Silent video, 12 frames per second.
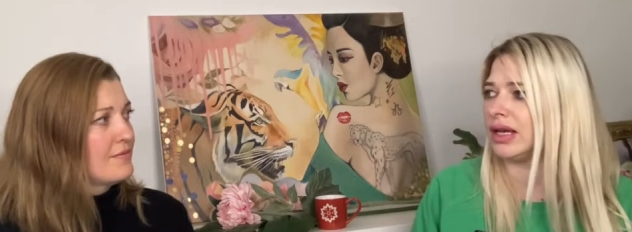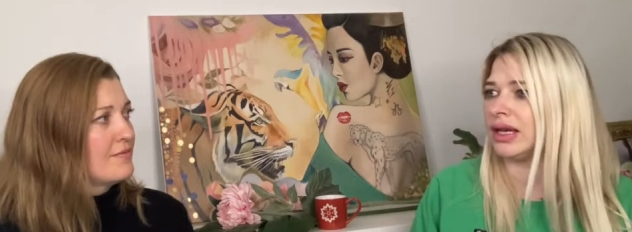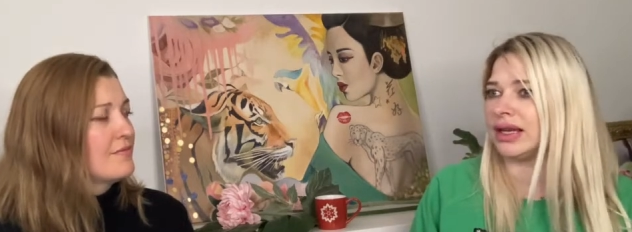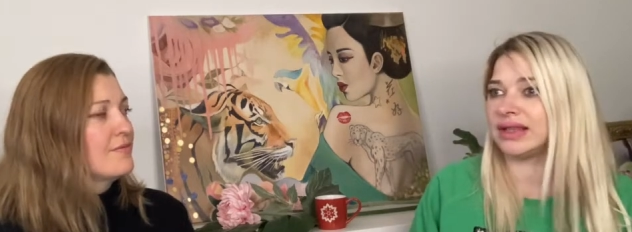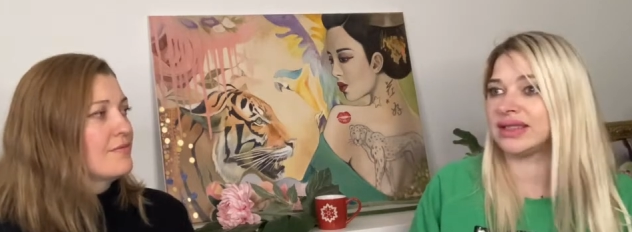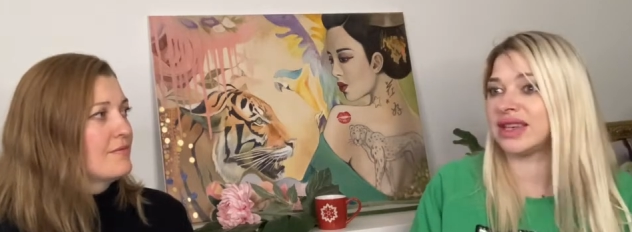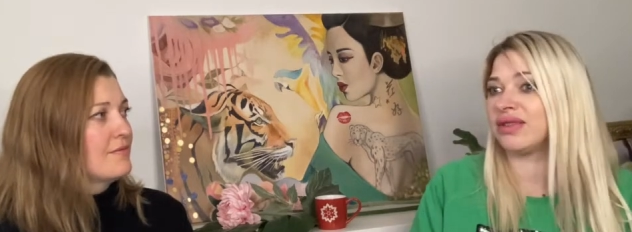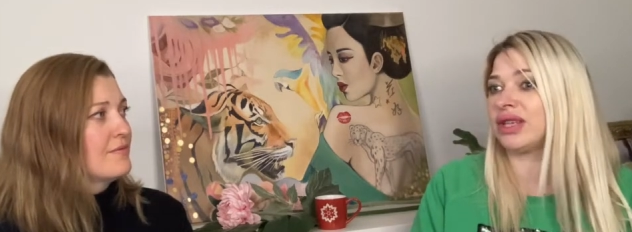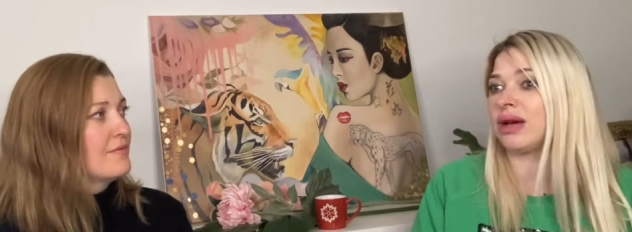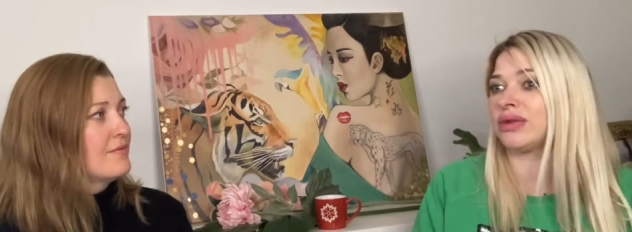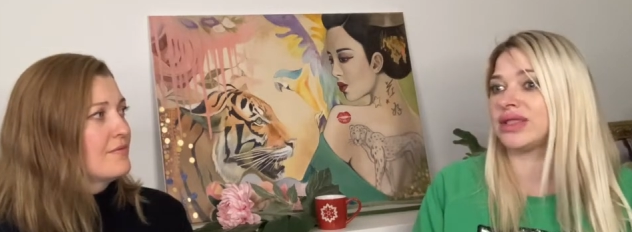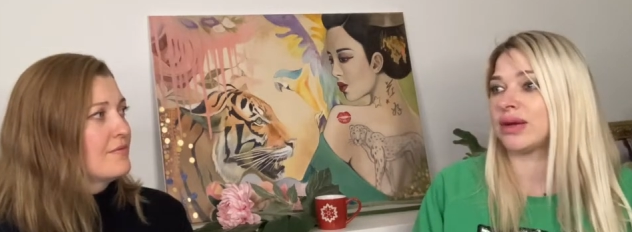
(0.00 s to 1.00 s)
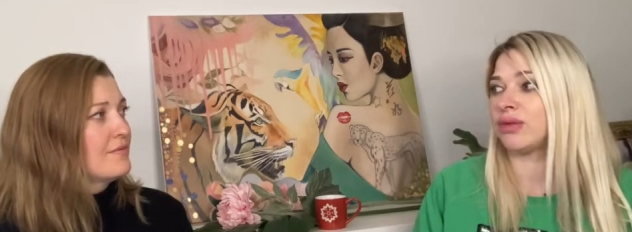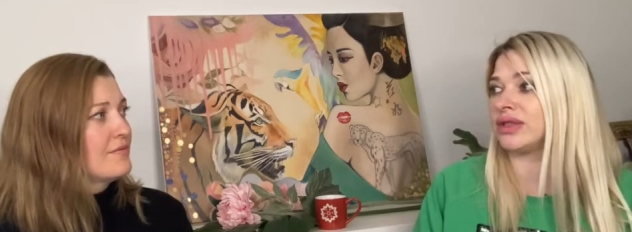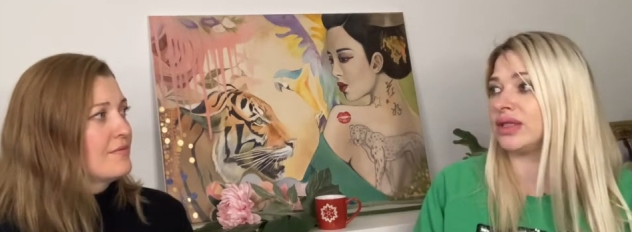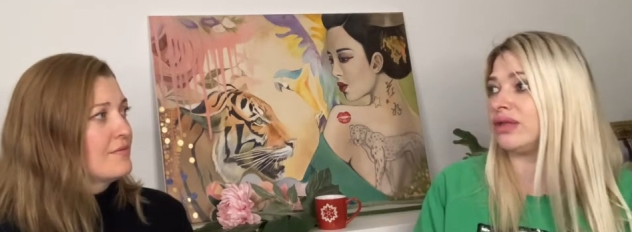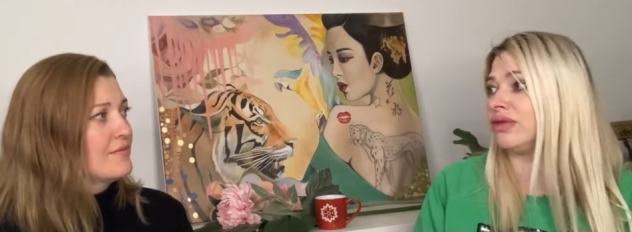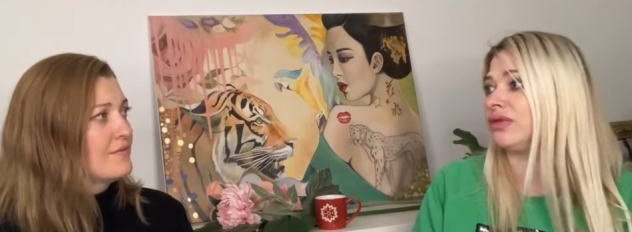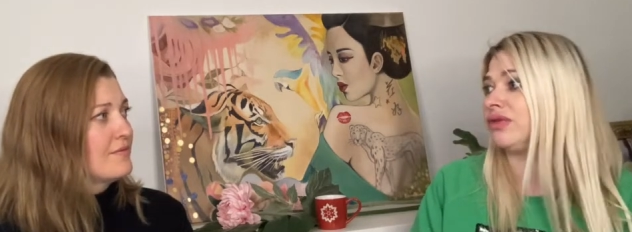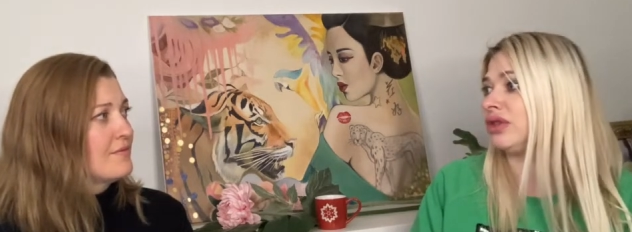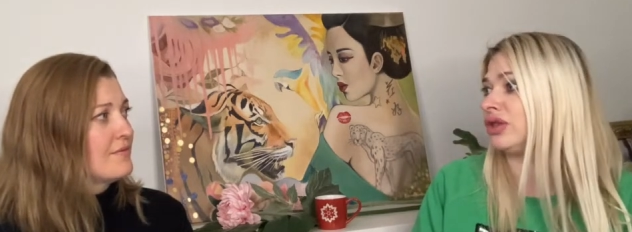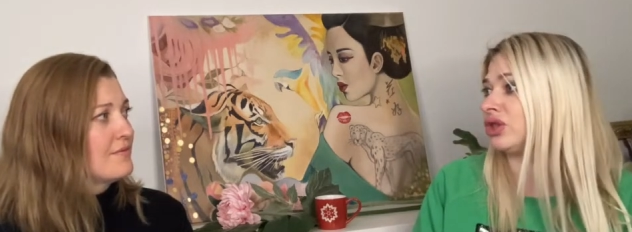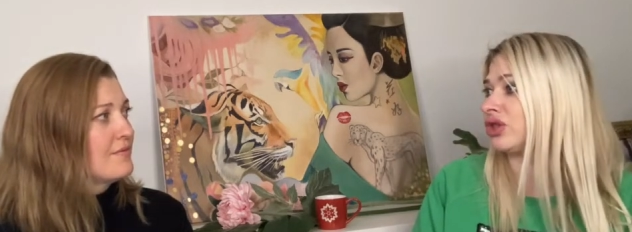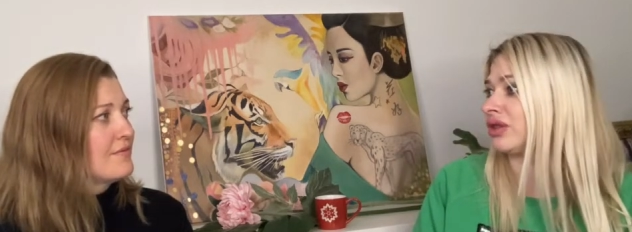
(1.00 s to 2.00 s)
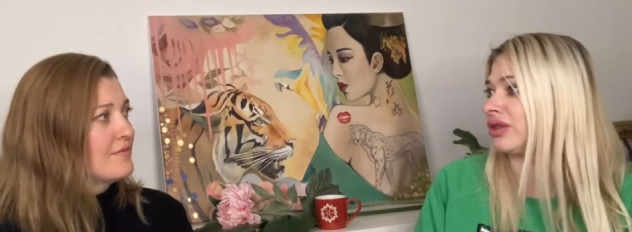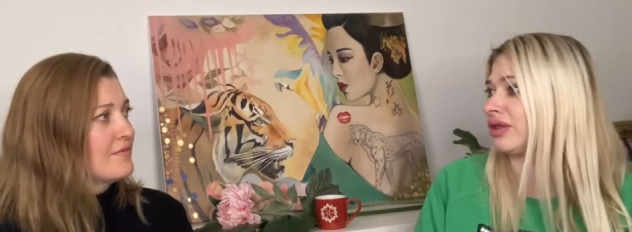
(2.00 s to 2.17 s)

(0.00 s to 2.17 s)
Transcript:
Speaker 1: And seven hours, I wasn't even finished